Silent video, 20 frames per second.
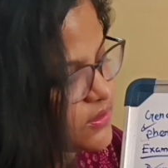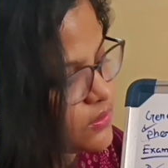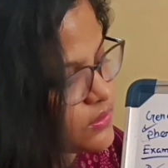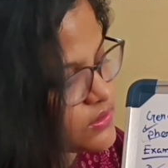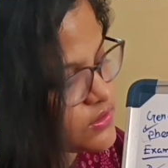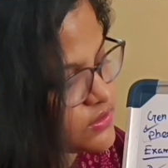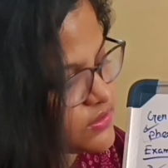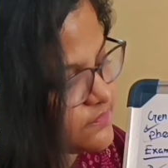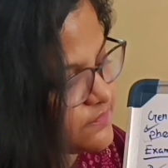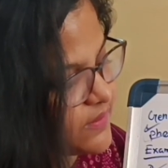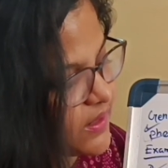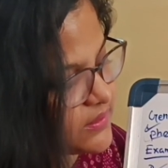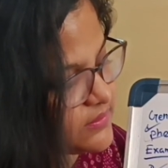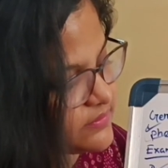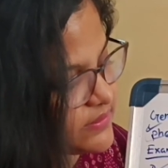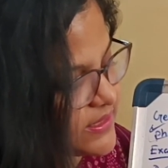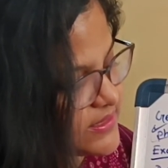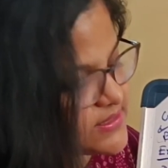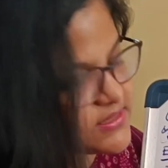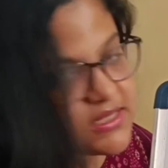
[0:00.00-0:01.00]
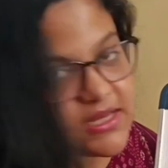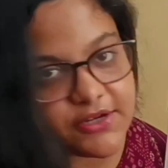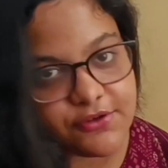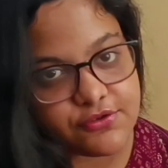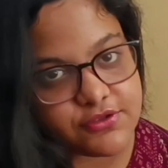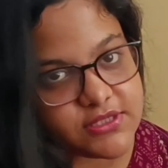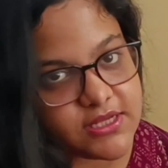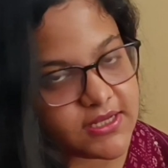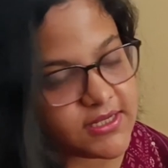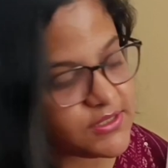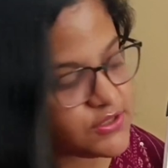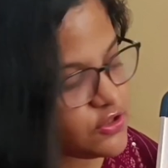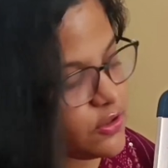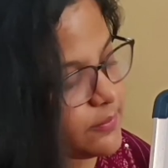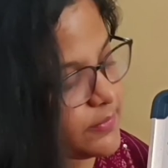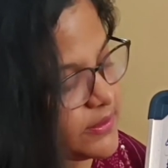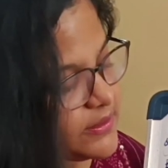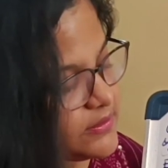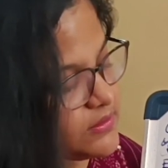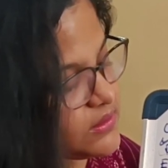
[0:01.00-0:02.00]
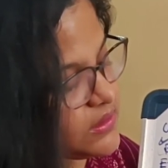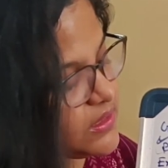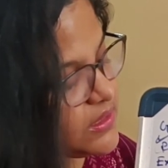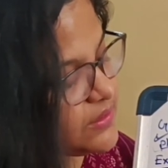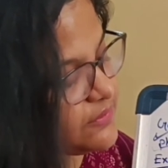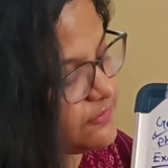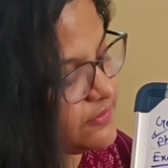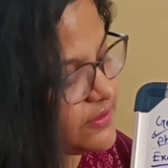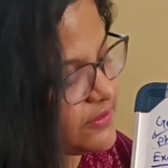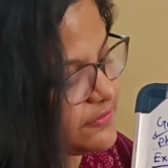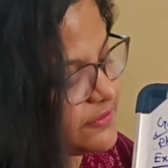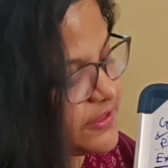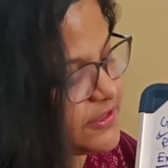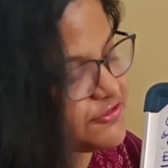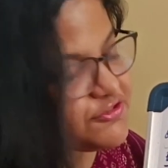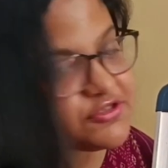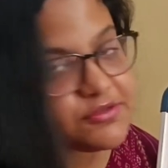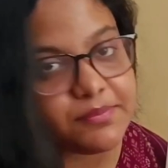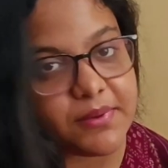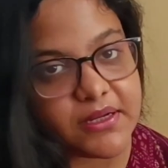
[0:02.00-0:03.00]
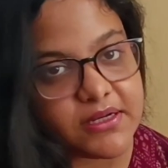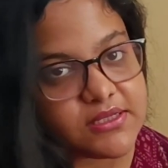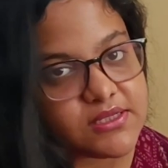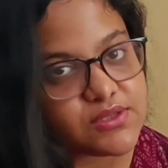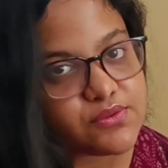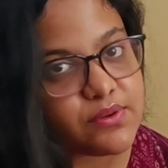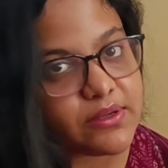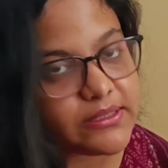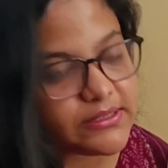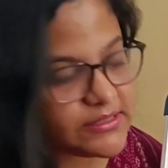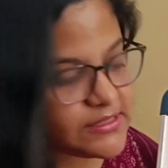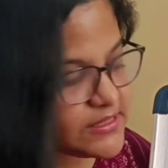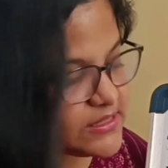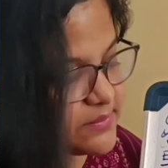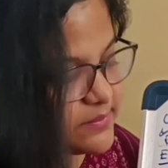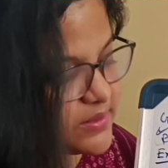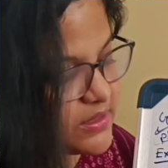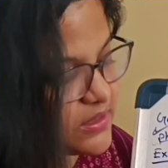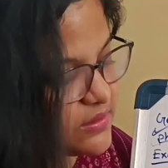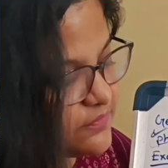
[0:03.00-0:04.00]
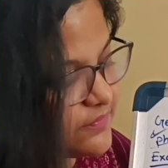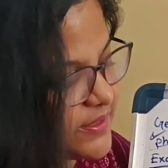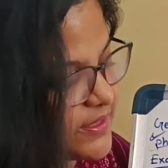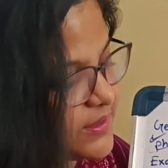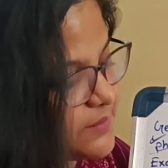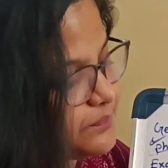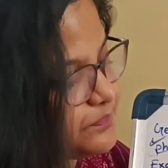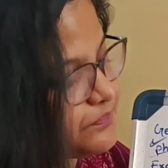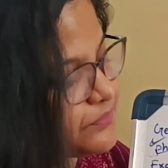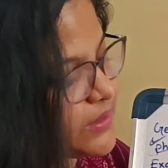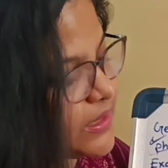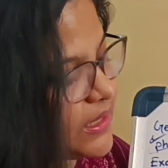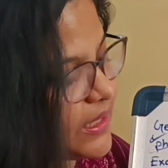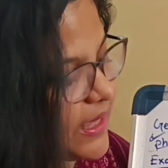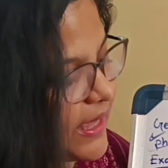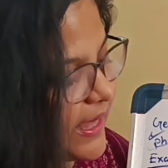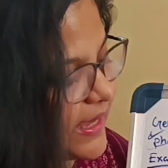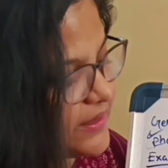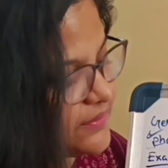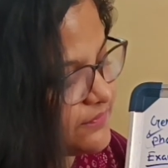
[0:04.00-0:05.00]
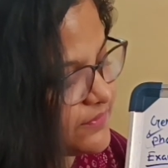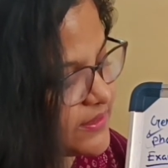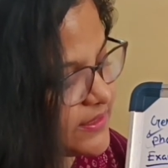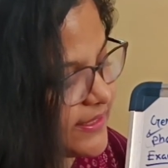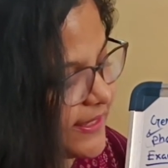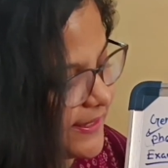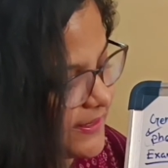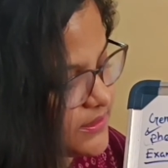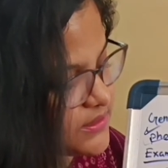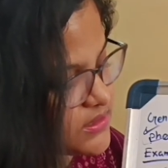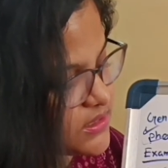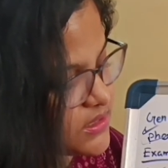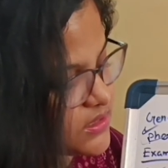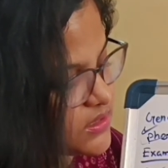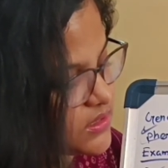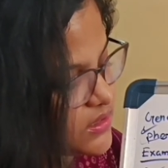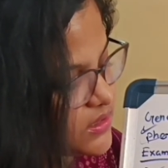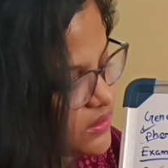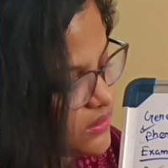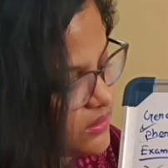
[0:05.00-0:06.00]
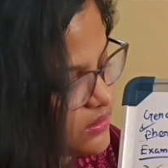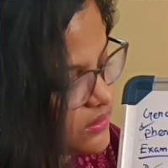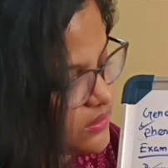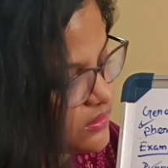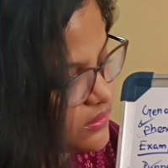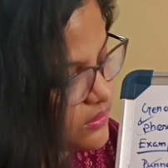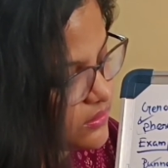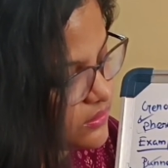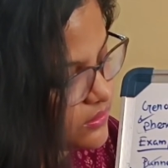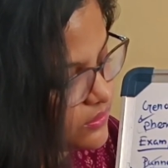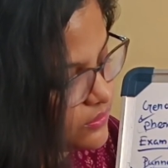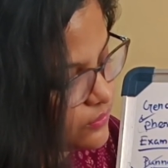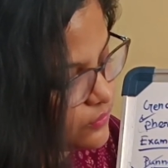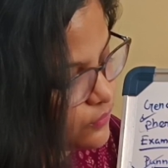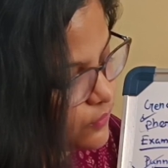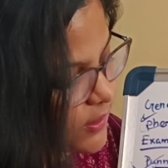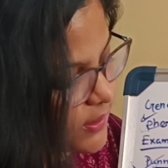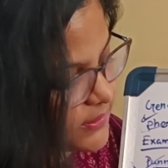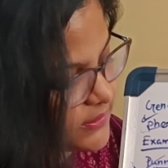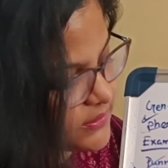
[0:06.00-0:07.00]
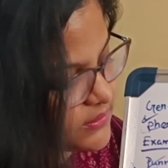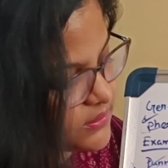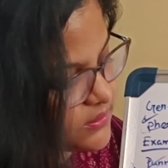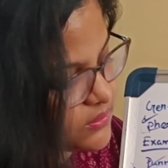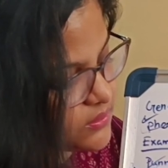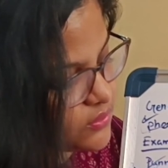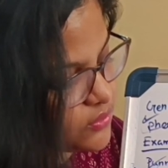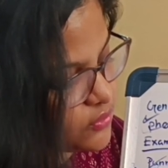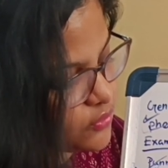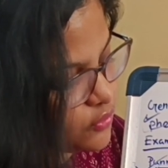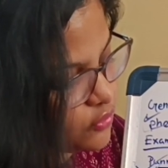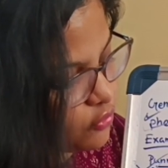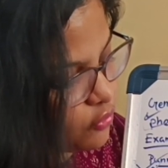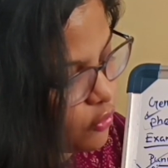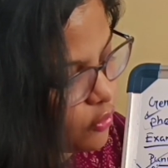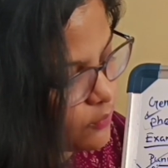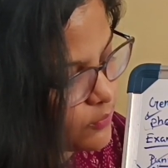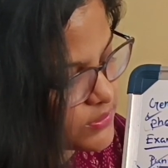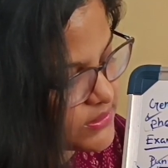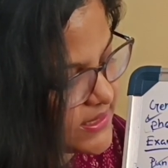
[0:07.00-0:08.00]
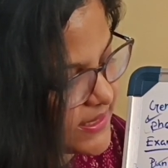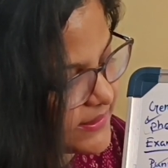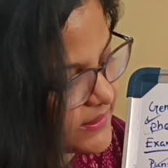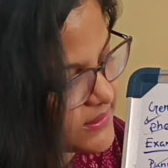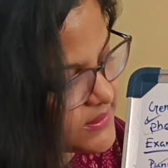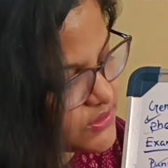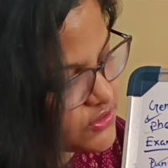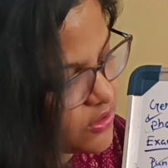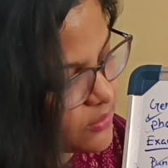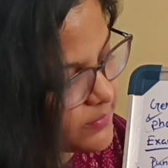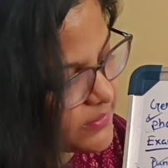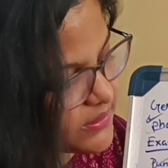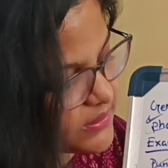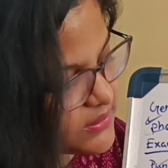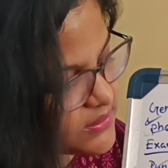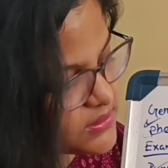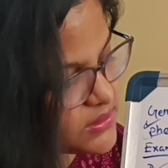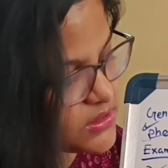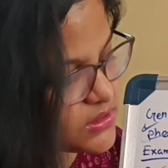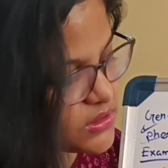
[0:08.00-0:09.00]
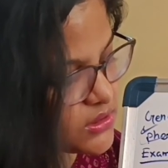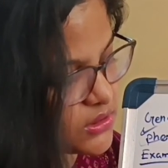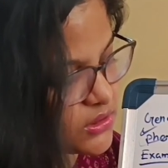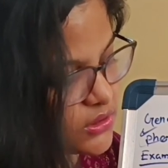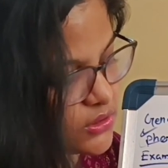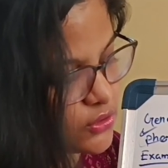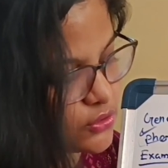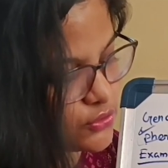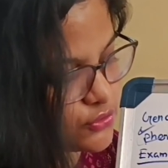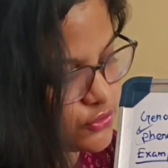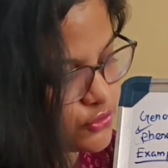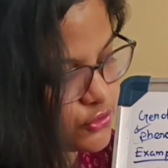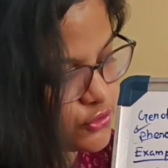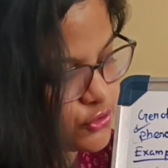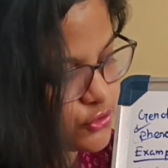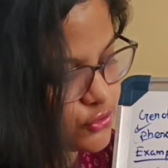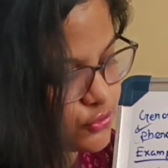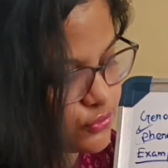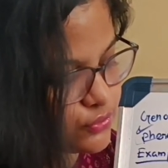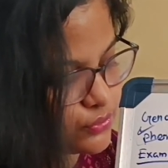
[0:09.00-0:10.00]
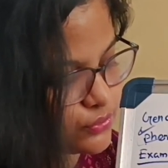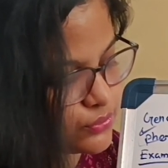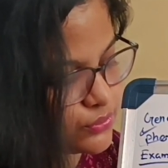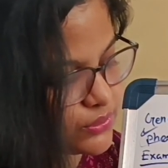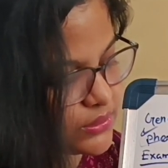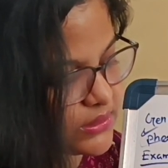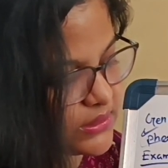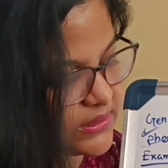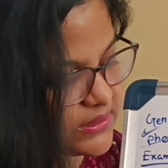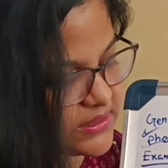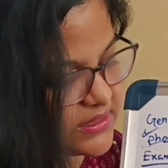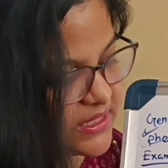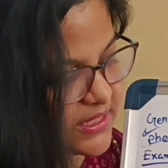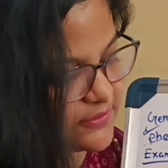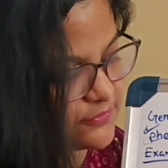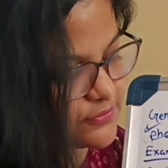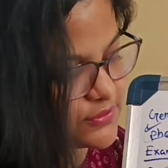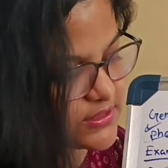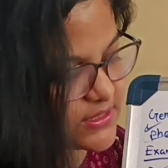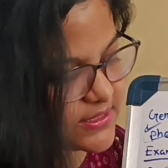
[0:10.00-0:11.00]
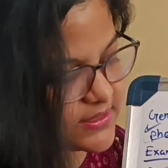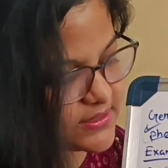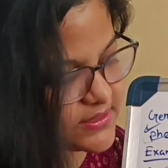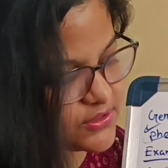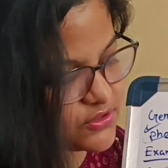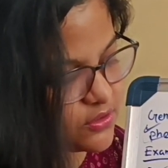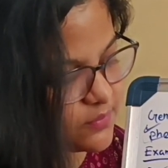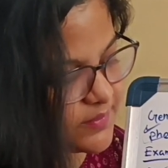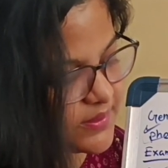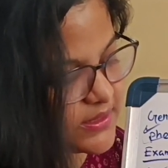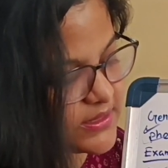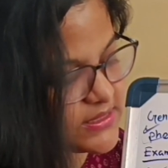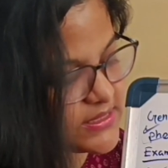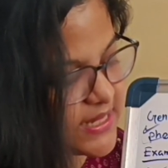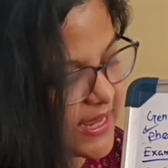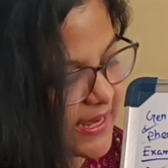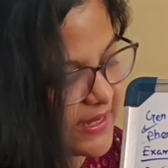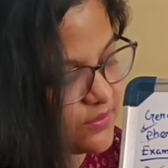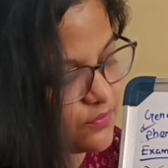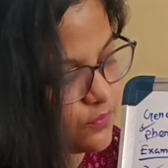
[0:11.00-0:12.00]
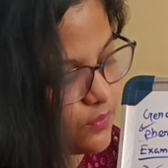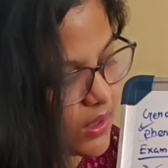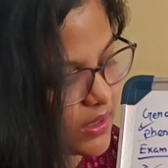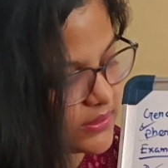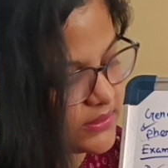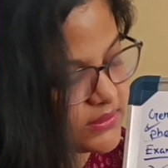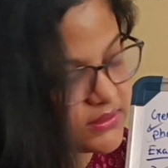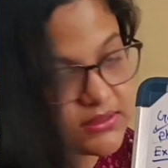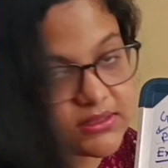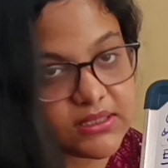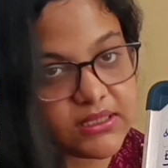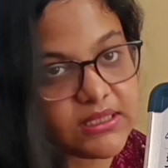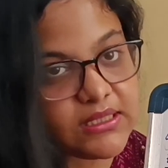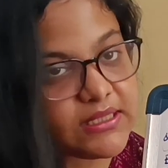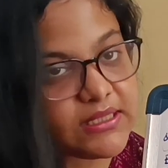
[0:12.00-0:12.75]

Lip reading: and also the father has the heterozygous dominant. We arrange the Punnett square in the similar way and we get one homozygous dominant, two heterozygous dominant and one